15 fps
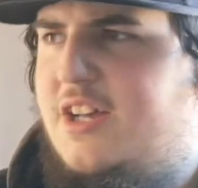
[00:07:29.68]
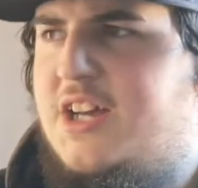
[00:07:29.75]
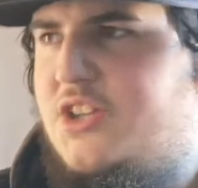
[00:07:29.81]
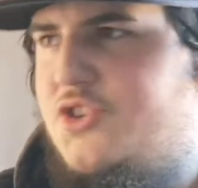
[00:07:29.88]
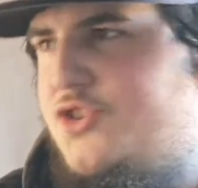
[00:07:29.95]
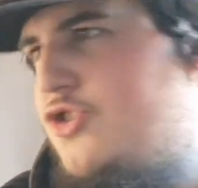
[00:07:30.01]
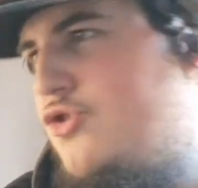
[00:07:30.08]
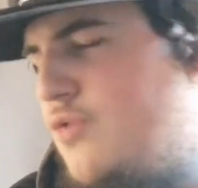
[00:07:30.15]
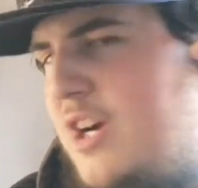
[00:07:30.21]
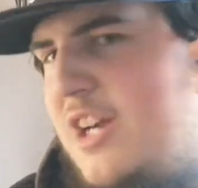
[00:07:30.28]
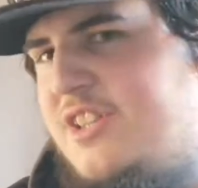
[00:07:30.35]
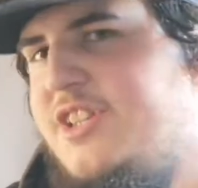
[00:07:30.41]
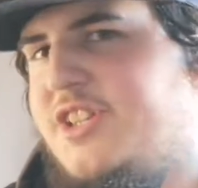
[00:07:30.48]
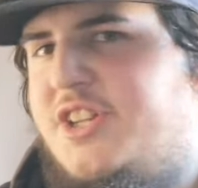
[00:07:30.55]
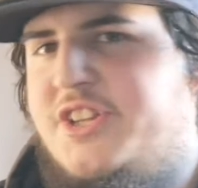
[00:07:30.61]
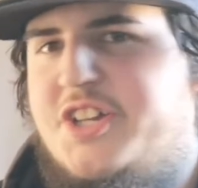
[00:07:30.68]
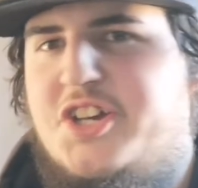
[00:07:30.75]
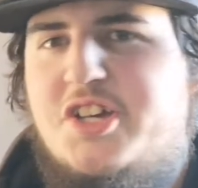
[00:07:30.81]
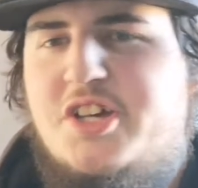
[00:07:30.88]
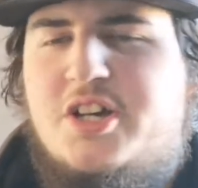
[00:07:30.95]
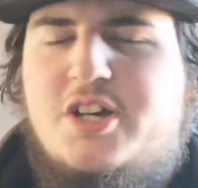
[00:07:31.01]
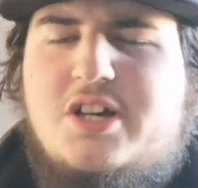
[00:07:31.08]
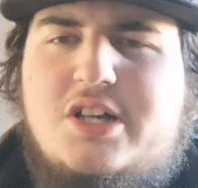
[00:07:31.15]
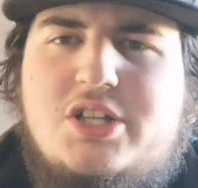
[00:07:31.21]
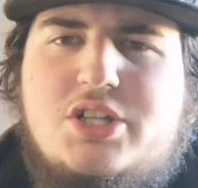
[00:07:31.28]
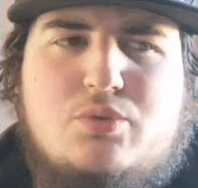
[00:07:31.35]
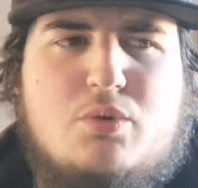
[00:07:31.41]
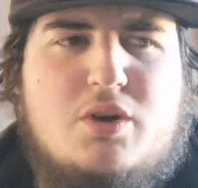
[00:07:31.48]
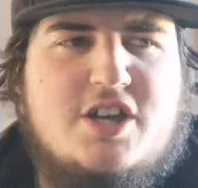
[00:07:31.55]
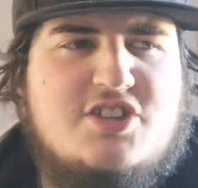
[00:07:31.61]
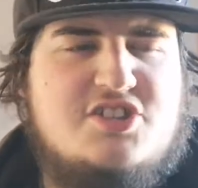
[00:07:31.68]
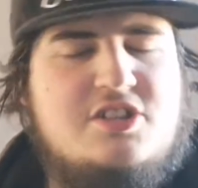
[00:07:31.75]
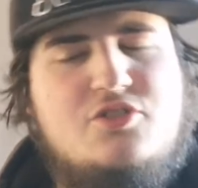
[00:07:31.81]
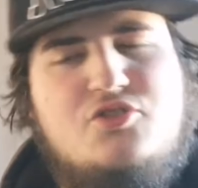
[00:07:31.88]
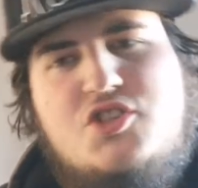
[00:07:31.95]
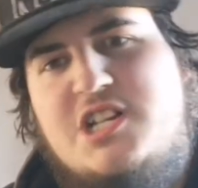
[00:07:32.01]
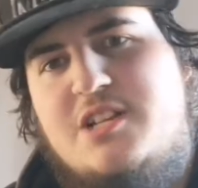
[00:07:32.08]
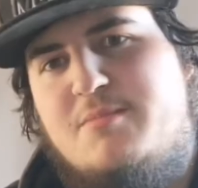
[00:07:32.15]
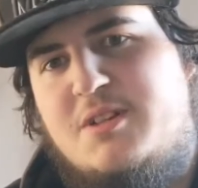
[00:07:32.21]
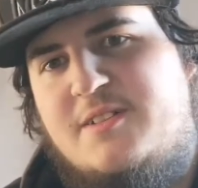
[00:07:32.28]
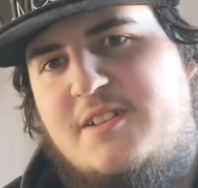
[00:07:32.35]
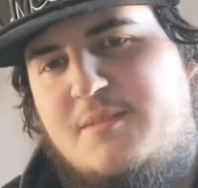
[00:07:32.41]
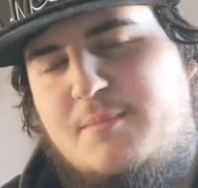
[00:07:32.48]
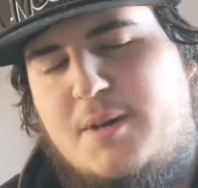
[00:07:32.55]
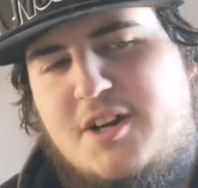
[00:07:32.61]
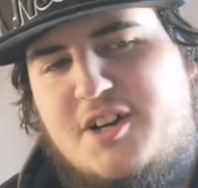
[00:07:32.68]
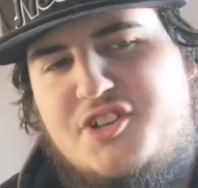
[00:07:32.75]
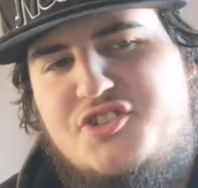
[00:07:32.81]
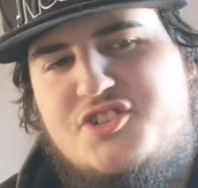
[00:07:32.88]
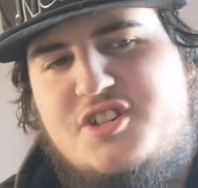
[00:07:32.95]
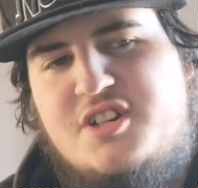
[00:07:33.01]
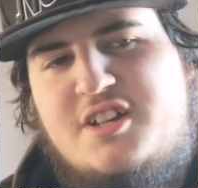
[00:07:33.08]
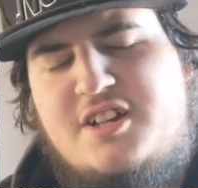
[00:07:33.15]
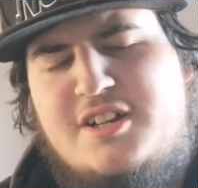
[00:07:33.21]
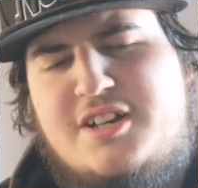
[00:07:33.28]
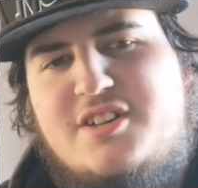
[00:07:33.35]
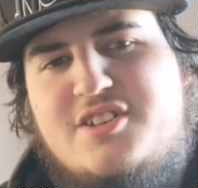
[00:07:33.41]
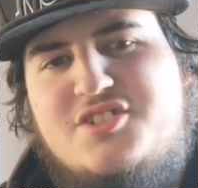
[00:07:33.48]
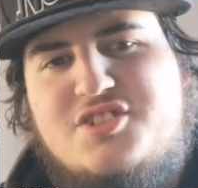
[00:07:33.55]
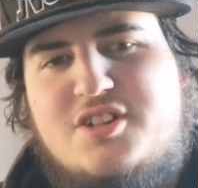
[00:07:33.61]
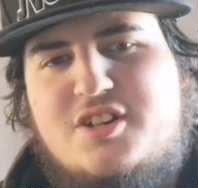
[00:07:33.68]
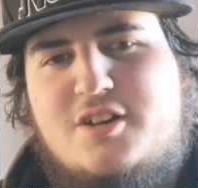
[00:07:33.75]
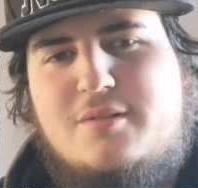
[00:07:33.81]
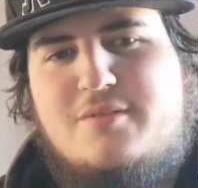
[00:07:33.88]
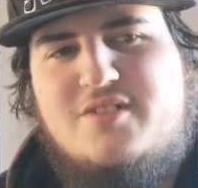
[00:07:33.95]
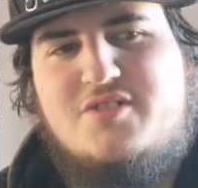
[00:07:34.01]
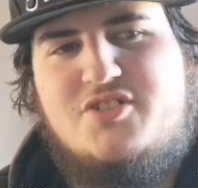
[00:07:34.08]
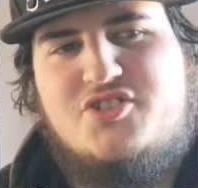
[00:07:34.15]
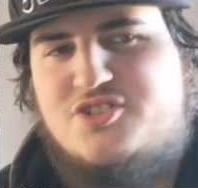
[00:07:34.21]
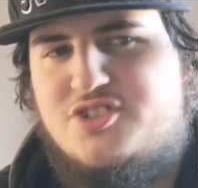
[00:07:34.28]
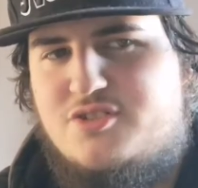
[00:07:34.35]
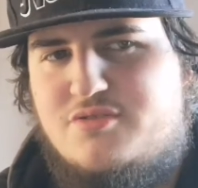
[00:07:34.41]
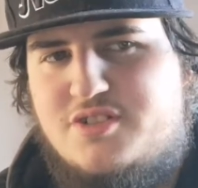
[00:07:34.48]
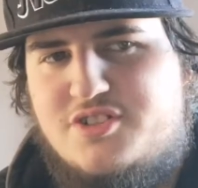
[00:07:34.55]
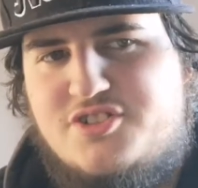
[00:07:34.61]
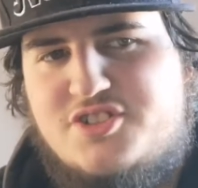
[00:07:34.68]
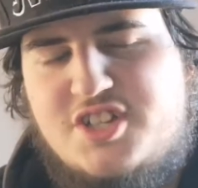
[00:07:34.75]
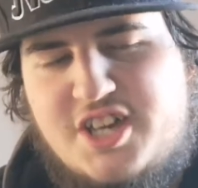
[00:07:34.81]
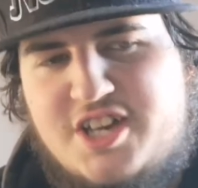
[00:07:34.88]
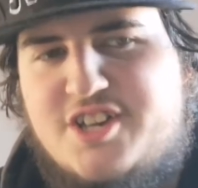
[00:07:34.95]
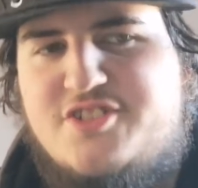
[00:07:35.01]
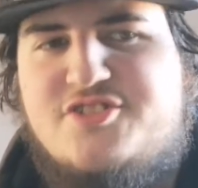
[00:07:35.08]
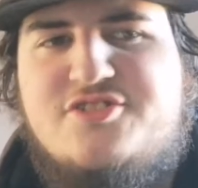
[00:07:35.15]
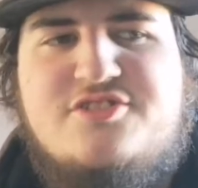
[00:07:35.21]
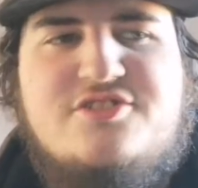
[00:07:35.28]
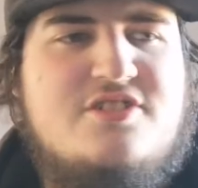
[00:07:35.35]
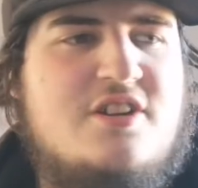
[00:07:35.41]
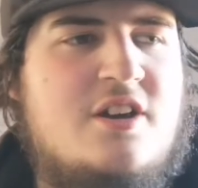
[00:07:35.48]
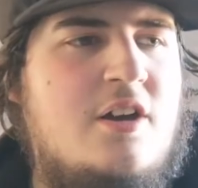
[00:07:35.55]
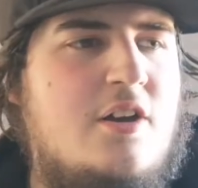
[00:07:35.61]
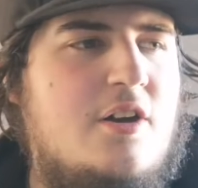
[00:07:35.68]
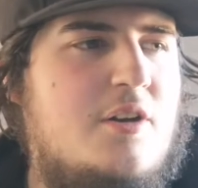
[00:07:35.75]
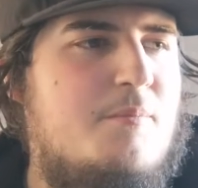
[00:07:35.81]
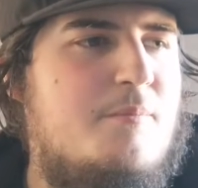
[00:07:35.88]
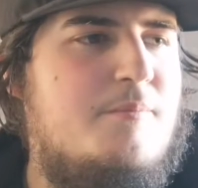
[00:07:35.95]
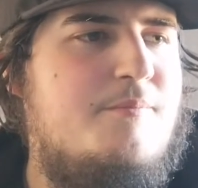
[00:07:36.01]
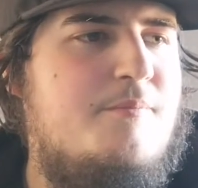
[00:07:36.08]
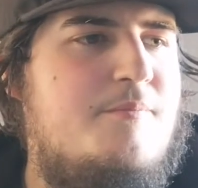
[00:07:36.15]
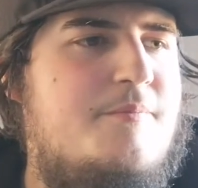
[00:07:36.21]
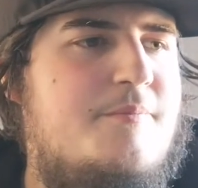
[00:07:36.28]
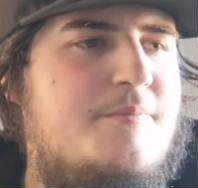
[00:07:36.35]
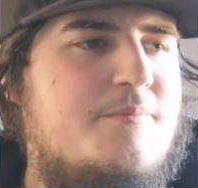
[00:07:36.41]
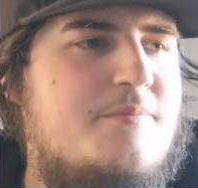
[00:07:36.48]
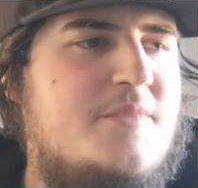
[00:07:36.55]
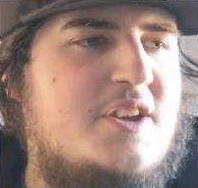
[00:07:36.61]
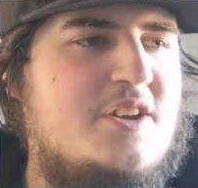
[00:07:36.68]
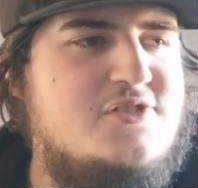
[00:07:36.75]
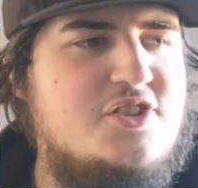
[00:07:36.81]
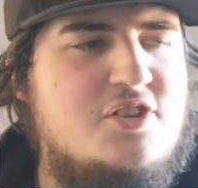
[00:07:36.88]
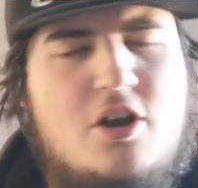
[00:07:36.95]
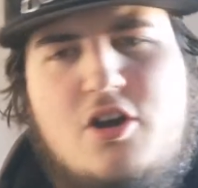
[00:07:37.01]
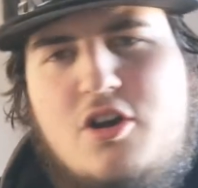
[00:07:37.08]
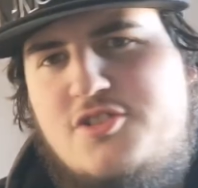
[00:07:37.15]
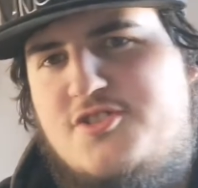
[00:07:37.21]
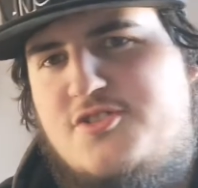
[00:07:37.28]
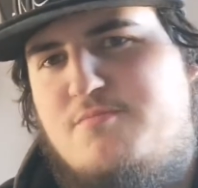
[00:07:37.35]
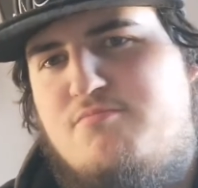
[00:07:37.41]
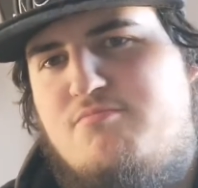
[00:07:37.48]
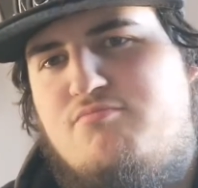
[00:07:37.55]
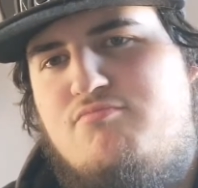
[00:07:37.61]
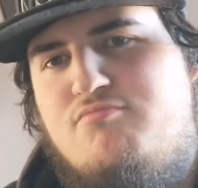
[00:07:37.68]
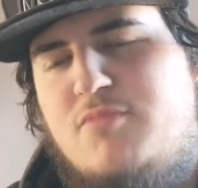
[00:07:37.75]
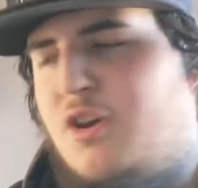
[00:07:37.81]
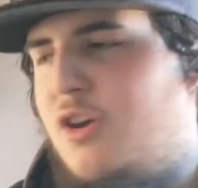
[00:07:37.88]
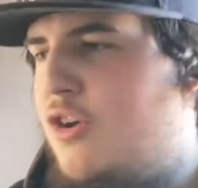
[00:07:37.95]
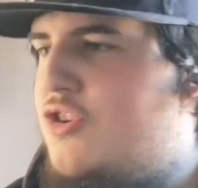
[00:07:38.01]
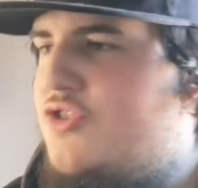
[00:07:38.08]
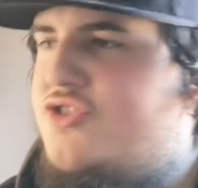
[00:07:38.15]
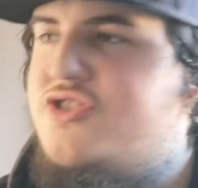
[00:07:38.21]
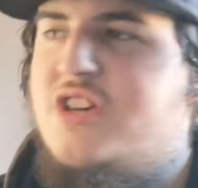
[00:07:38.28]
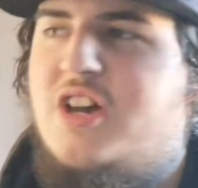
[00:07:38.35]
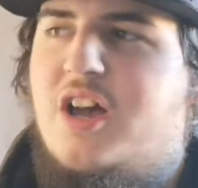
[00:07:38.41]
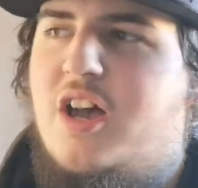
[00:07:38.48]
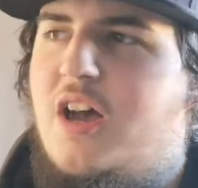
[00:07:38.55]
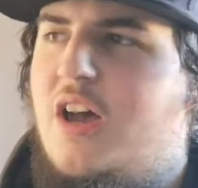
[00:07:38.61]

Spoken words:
getting striked in the knee twice, legitimately, mind, is a very serious case because it hurts. It hurts